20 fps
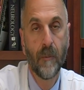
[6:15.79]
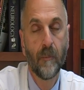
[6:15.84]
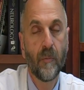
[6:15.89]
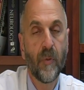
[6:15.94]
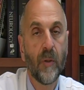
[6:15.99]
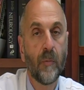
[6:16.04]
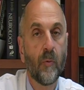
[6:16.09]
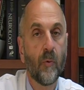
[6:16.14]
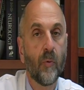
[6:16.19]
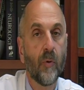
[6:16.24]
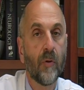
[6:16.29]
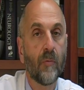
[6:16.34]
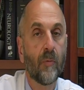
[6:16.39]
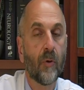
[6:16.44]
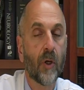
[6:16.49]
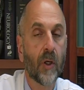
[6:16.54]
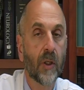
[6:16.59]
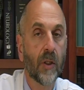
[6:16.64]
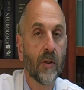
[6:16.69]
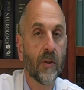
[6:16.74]
People with
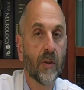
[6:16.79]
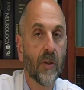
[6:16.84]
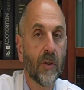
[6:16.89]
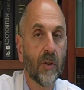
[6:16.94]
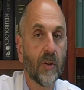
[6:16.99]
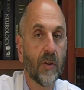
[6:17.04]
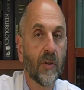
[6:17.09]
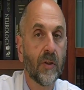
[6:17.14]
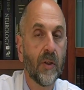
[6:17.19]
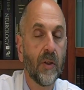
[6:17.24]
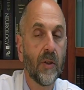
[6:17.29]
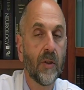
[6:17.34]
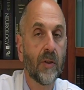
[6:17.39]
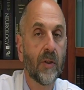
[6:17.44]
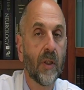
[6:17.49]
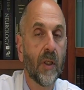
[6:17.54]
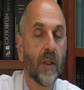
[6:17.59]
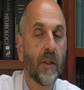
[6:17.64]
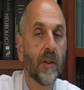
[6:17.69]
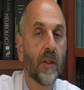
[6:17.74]
Parkinson's disease
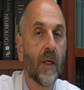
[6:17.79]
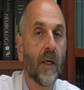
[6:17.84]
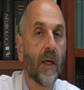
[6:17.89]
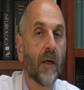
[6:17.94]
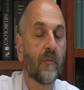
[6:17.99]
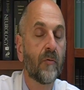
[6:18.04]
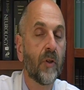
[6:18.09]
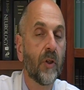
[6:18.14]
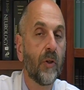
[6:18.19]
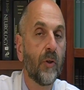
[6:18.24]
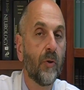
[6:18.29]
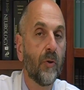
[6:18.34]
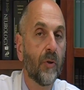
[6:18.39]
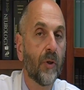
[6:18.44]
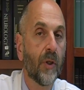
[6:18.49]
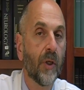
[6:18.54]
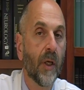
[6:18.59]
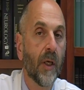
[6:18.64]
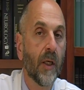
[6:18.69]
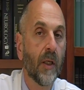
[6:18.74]
tend to have to
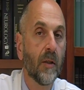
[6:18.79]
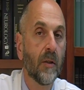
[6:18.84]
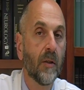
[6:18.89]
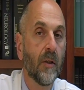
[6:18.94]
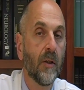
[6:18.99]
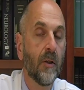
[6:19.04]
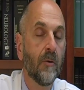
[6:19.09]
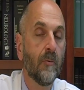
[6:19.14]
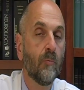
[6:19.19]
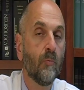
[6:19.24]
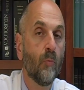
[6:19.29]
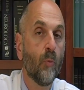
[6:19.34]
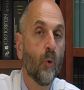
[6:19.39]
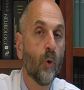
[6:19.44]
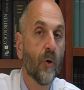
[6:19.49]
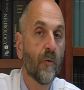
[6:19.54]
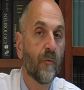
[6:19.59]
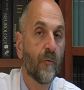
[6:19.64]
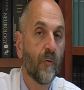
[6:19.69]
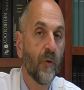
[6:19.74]
urinate
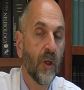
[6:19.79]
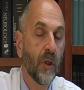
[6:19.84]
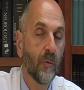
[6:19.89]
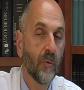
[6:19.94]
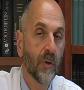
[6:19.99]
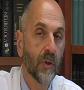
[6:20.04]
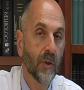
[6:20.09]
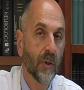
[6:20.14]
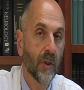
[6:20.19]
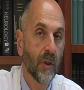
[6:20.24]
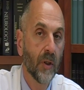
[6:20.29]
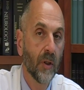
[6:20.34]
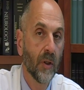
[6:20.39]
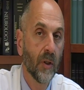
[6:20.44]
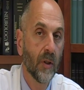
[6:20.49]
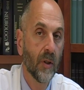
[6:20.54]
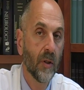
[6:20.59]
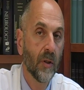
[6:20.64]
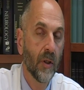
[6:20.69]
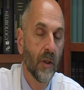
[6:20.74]
more frequently
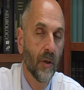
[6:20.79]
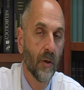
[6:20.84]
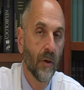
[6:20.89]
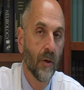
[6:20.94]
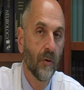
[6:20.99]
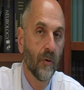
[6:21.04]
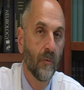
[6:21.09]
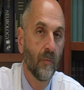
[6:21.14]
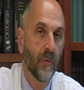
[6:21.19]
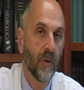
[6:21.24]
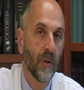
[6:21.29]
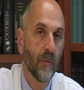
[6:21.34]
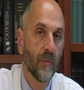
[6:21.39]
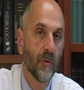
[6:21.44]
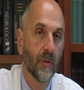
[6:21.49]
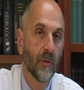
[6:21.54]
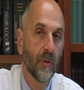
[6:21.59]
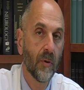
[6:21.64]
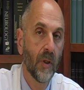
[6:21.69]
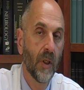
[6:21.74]
than other
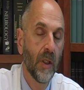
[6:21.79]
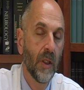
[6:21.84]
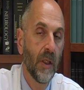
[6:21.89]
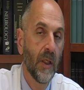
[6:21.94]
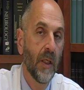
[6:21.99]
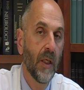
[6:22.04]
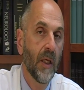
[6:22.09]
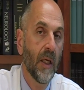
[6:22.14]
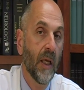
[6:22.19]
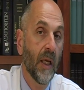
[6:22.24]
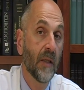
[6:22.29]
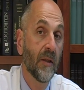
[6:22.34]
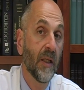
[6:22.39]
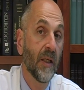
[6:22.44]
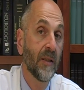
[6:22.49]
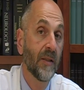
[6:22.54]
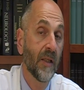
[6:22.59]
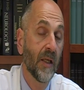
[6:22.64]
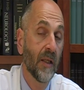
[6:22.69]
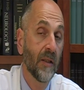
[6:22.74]
people, and
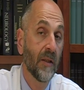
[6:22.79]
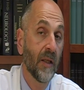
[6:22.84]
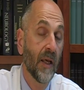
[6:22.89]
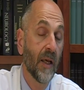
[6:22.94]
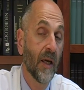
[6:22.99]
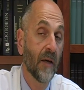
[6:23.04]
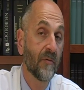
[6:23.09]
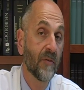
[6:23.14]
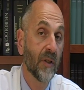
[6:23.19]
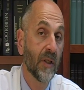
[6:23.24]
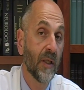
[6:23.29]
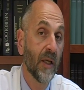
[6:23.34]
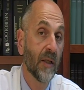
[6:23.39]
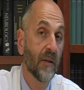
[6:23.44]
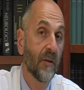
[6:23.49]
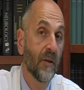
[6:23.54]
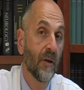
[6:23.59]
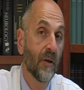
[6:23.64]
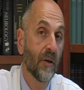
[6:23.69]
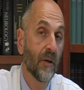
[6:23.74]
they tend to have to
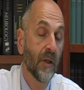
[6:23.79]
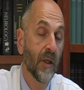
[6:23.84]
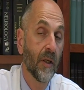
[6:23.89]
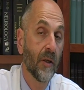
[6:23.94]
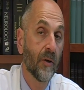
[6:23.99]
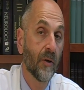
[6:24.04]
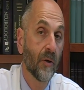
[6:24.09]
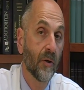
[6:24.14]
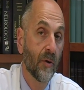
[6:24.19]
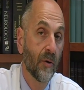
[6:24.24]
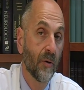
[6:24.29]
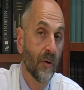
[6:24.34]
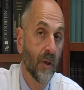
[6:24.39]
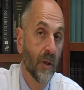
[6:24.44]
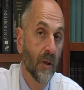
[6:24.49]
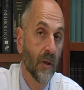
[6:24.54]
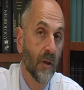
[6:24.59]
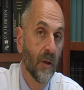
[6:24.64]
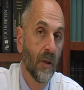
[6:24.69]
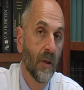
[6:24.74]
get there in a
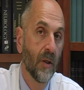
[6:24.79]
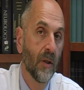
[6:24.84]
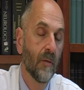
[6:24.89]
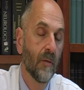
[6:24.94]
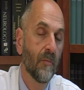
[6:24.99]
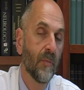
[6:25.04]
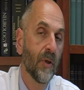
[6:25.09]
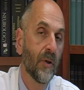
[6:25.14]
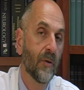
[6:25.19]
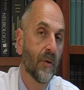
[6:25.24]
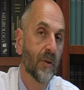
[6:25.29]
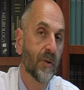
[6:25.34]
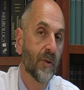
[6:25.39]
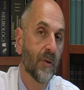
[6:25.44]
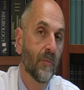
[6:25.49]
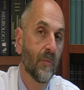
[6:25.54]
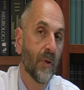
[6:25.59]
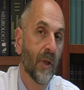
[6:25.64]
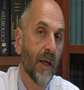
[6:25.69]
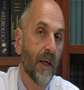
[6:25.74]
hurry because
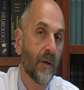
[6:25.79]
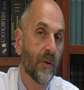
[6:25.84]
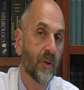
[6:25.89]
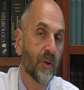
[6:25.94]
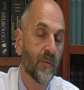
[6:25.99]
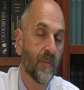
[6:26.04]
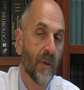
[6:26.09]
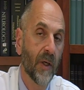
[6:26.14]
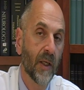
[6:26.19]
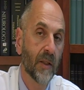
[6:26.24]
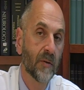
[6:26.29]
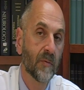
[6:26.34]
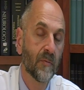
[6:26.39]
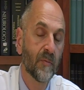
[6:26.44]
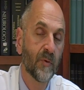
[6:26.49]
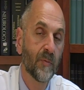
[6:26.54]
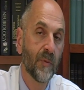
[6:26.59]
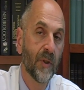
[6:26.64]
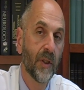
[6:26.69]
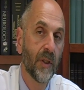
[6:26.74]
the bladder
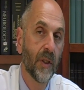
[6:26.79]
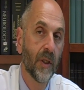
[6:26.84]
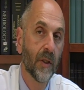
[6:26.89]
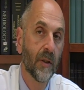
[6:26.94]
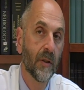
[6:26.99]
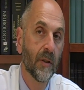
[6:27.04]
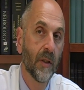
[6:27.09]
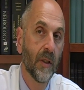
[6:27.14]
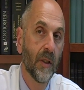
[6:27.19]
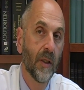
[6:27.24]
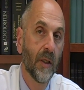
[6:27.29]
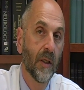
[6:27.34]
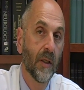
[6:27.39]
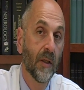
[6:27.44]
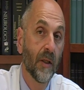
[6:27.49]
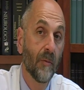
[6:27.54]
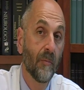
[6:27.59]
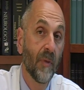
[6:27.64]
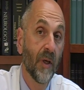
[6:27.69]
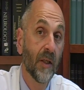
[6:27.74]
spasms begin
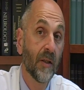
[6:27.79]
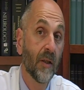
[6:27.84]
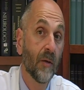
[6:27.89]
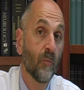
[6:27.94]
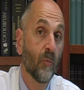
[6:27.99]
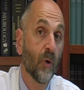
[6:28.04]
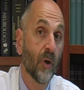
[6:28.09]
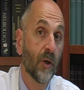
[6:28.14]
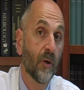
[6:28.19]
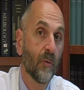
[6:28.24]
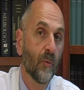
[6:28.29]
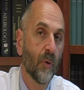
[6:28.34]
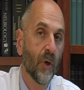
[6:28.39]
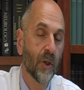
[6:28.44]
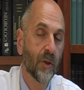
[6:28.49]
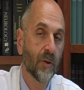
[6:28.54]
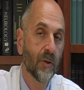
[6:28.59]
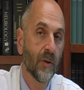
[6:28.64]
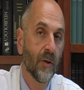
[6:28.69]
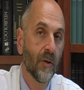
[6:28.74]
that make them want to
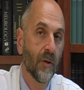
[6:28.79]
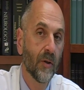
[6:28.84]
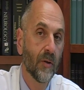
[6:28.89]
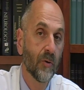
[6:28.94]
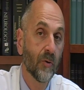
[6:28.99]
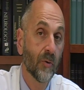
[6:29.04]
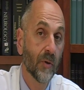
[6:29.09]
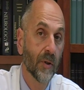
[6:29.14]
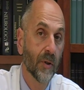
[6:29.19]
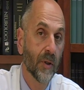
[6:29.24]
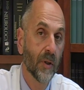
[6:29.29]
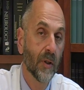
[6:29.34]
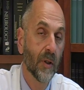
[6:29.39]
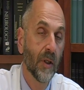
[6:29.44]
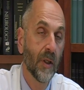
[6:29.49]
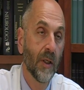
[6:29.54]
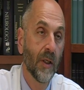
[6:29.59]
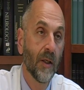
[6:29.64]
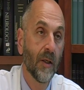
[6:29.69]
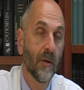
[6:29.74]
rush to the toilet,
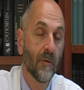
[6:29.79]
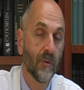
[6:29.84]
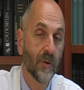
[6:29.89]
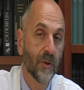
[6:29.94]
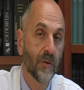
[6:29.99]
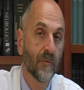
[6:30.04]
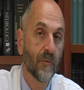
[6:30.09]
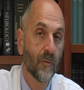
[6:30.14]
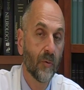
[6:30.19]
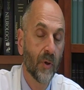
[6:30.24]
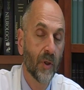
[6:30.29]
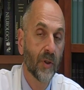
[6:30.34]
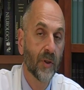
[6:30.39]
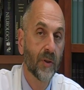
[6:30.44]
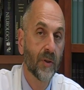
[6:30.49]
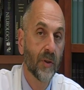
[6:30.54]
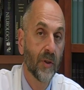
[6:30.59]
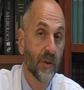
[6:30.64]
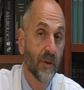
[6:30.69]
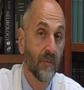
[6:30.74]
which of
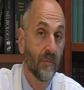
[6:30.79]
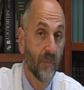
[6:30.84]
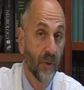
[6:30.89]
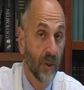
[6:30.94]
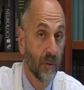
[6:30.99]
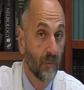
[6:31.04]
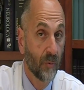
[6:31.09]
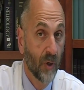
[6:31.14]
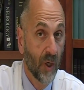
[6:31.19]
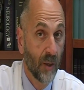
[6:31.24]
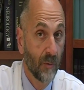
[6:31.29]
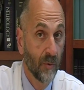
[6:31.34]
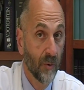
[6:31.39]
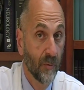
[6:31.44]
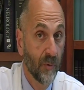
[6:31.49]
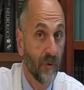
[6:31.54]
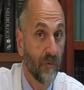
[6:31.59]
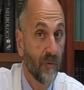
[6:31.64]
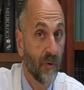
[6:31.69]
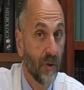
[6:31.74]
course is a big
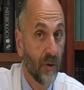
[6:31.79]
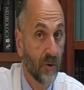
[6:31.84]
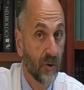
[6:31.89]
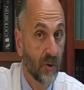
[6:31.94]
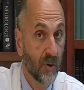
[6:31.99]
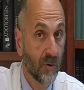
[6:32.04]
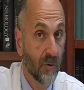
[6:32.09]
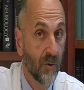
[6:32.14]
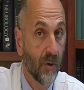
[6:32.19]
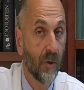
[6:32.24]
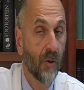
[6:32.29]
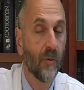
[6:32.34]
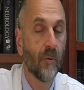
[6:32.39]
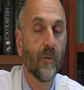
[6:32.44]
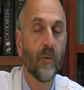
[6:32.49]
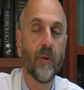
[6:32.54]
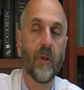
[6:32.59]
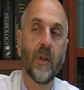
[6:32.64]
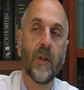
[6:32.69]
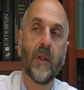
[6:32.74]
problem if they're
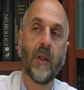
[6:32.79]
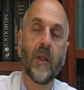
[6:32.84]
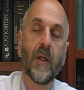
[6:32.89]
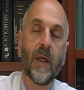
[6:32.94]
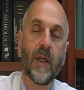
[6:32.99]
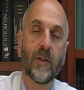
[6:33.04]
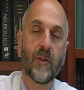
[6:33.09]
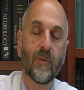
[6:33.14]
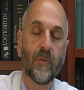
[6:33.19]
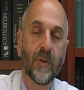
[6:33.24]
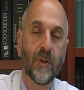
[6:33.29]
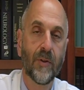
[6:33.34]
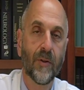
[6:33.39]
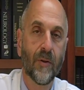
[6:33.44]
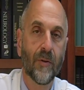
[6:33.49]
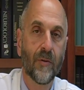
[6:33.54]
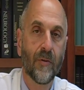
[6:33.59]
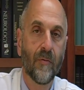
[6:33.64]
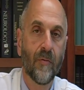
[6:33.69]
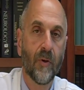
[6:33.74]
slow as a
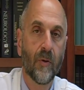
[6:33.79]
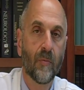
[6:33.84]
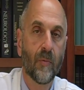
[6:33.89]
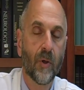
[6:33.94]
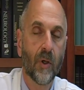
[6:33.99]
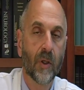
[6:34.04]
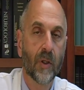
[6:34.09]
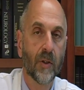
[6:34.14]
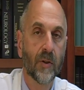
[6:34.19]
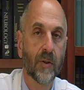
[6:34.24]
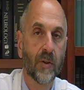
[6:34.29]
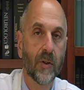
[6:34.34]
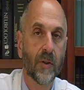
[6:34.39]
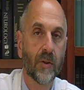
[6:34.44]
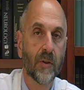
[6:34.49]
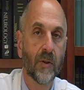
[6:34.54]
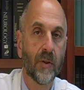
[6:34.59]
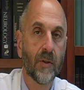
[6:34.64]
result of their Parkinson's